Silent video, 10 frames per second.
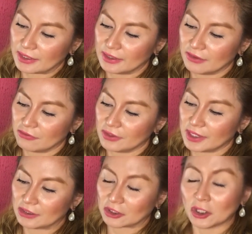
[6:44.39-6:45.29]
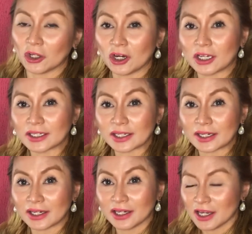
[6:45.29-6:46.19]
live without
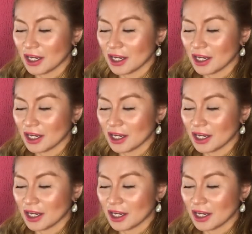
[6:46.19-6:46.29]
Claudia